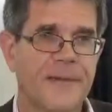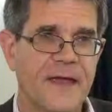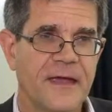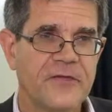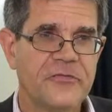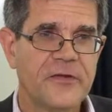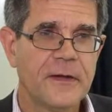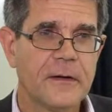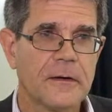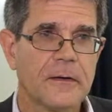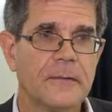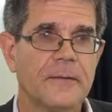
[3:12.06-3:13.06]
past
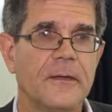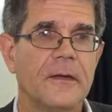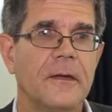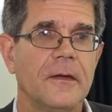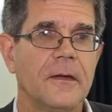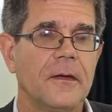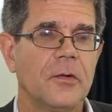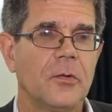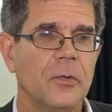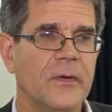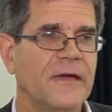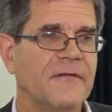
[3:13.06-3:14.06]
year,
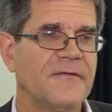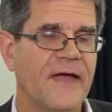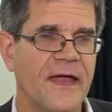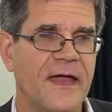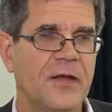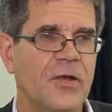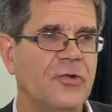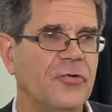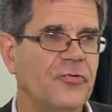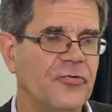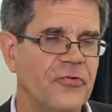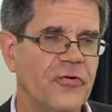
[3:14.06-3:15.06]
we have had
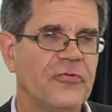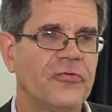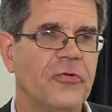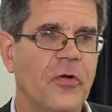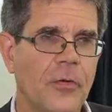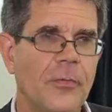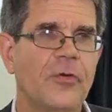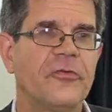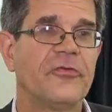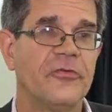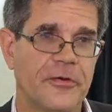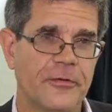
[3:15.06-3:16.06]
just
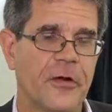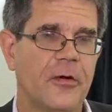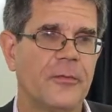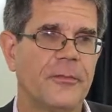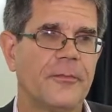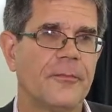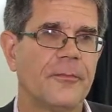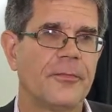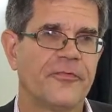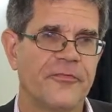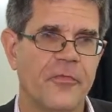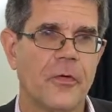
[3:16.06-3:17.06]
almost 0
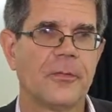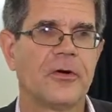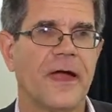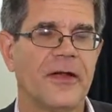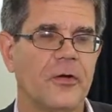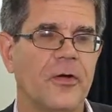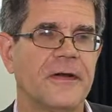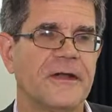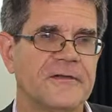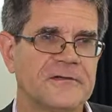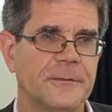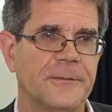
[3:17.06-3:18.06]
performer and
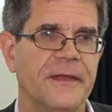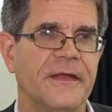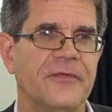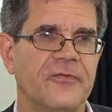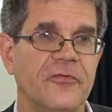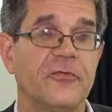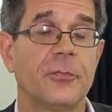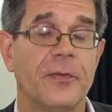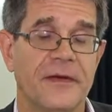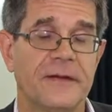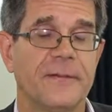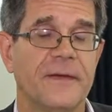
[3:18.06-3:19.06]
audience complaints. It's pretty